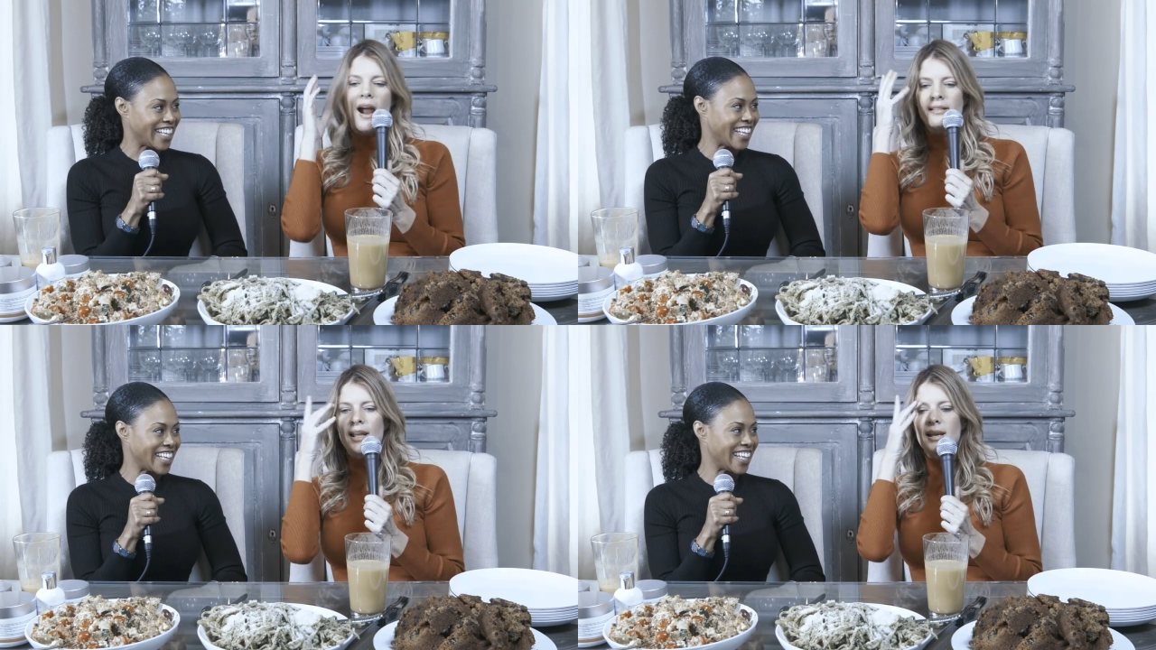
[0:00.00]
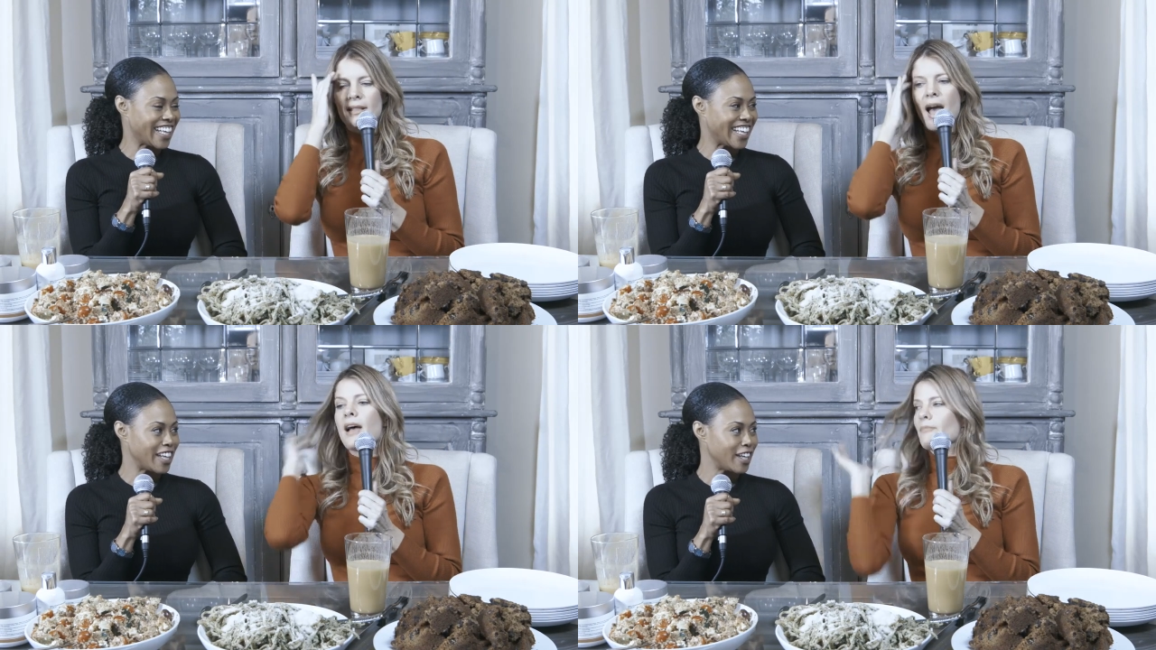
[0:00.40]
Speaker 1: I think
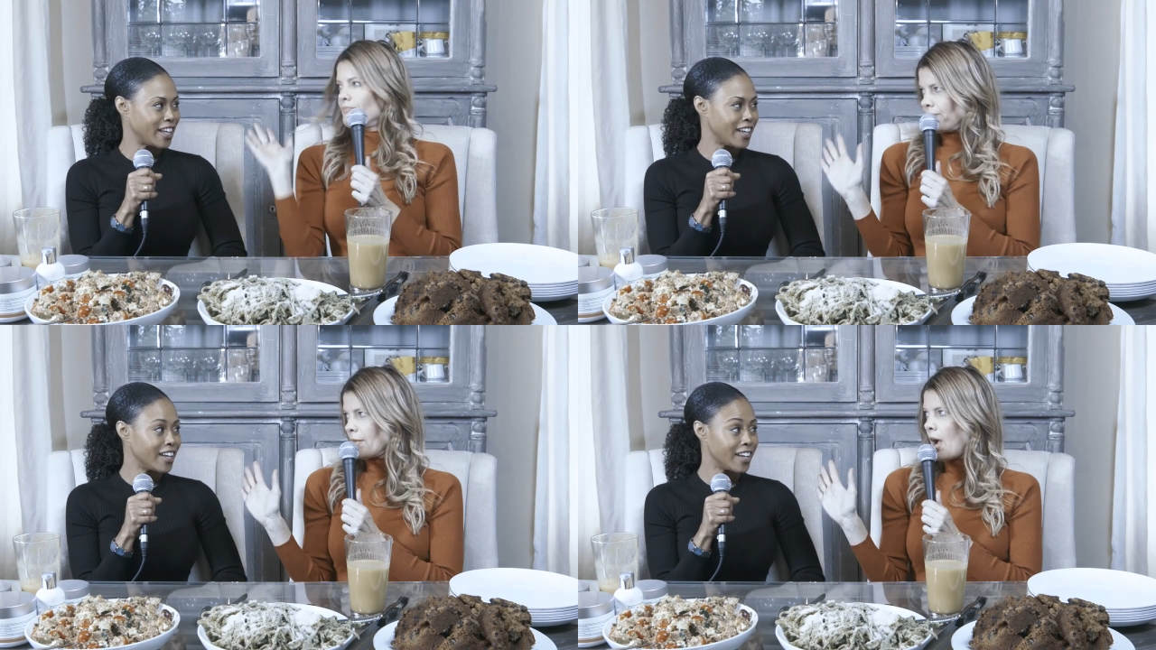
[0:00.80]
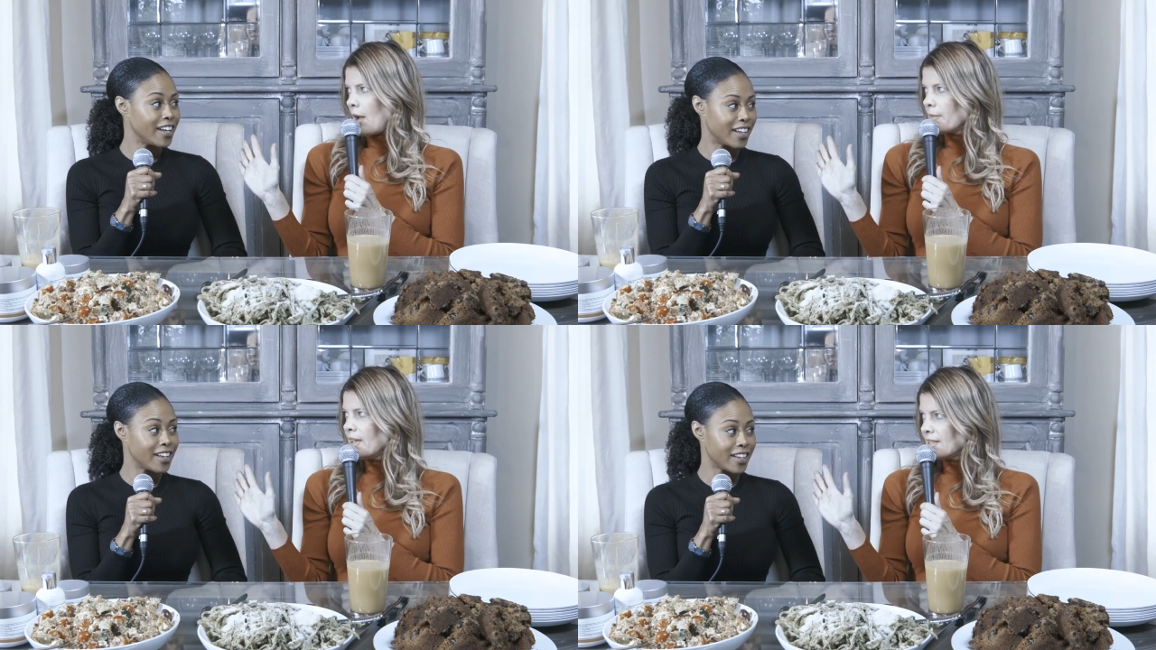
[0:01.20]
that
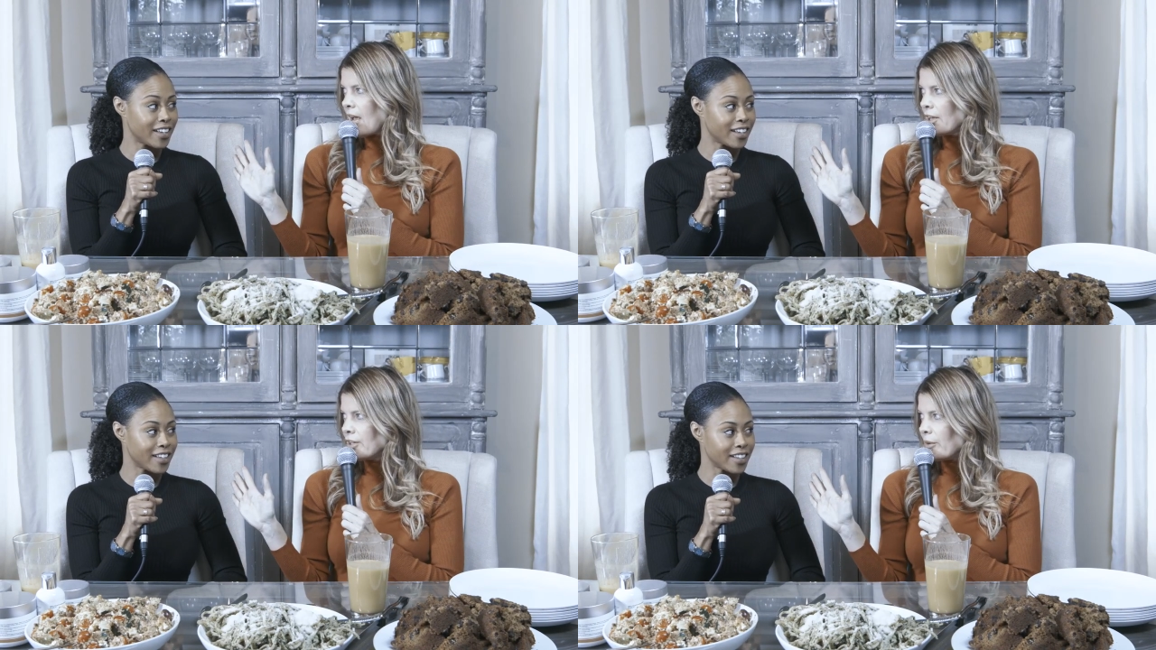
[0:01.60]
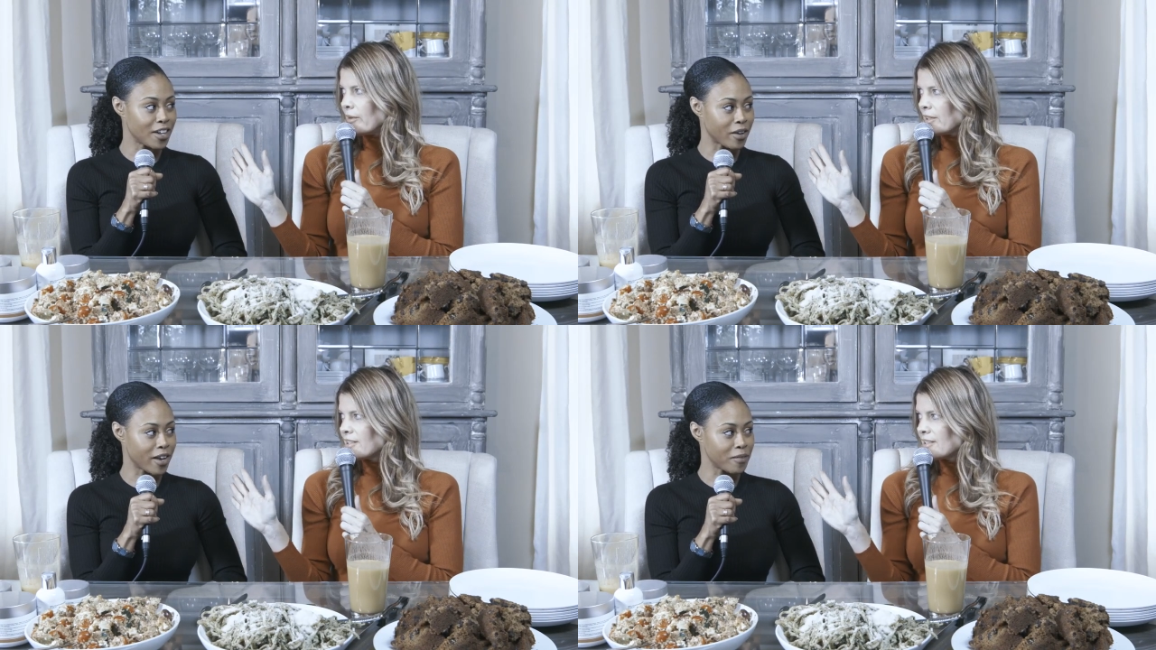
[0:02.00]
I'm going to tell you, and
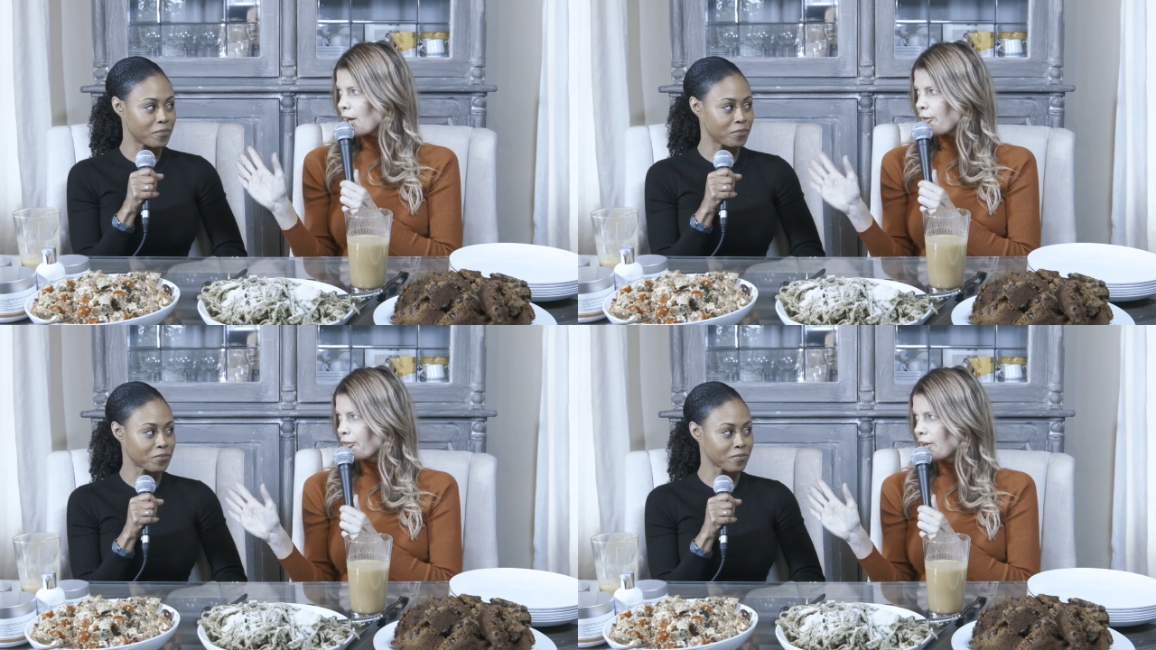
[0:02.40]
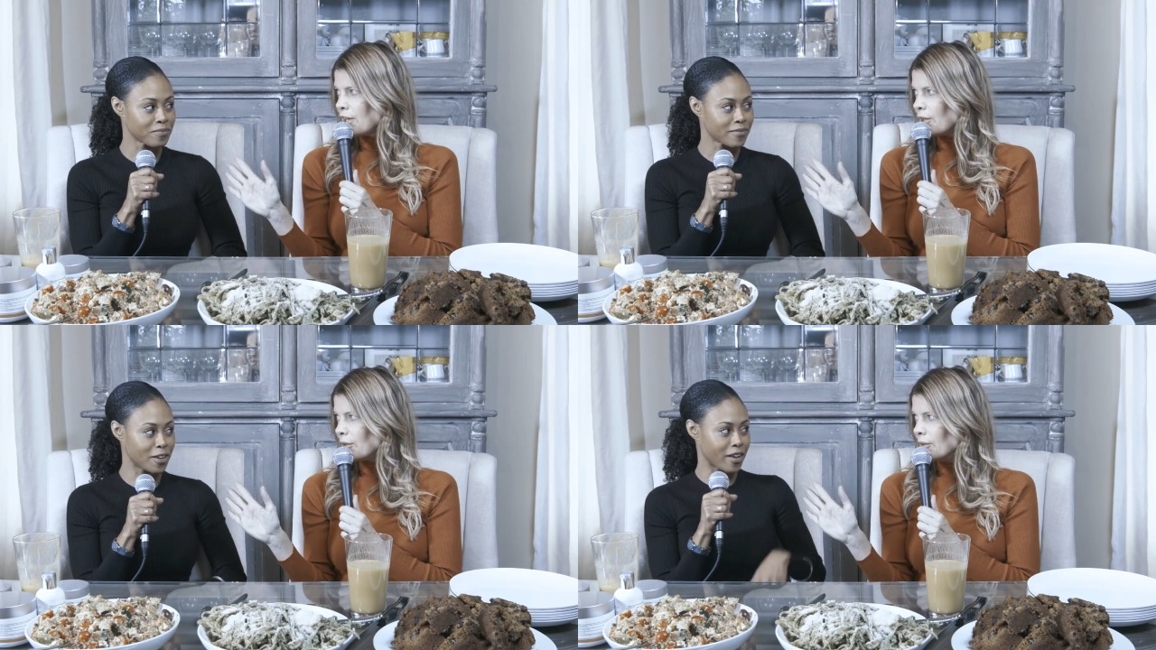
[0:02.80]
okay. this is going to free
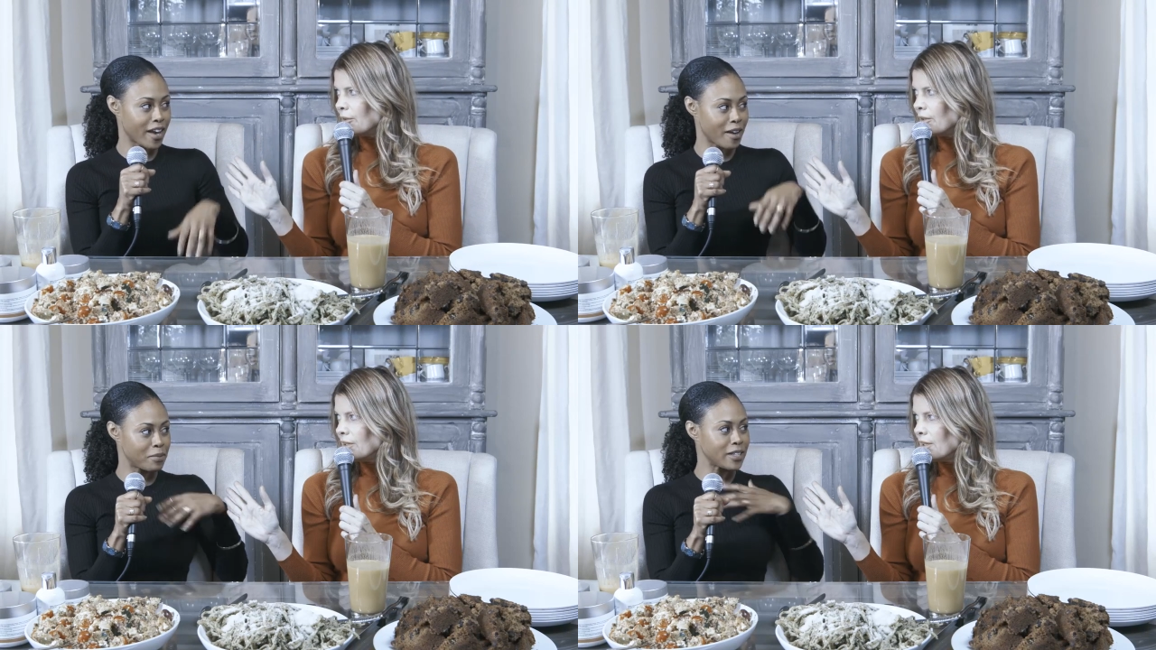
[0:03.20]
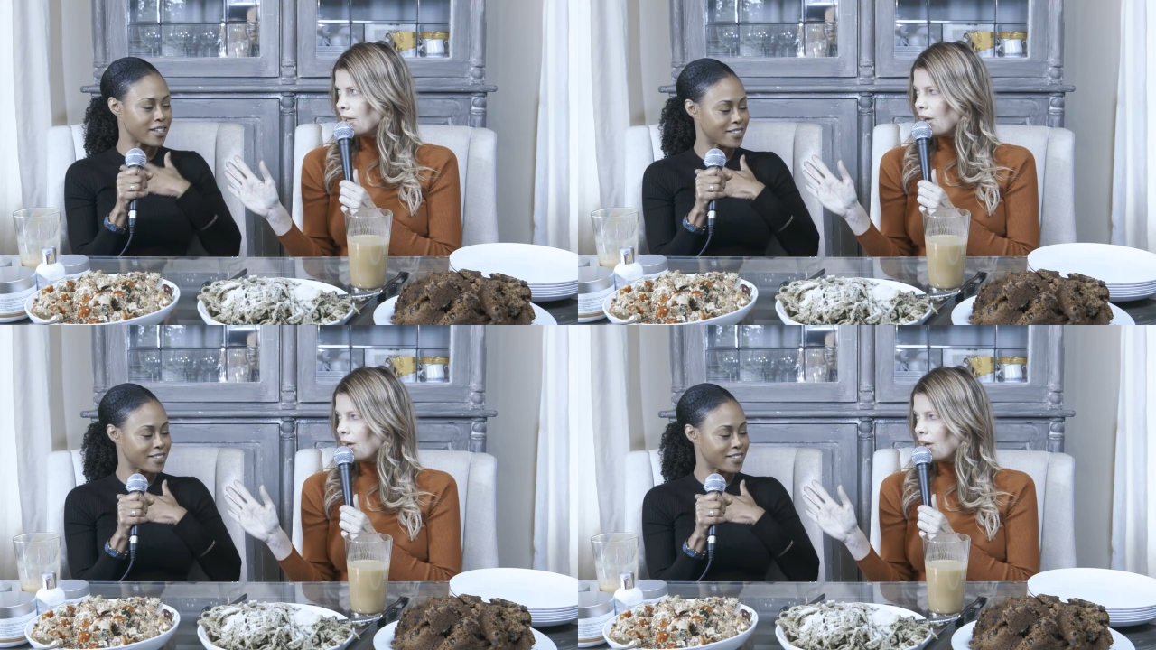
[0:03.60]
you. Okay, please.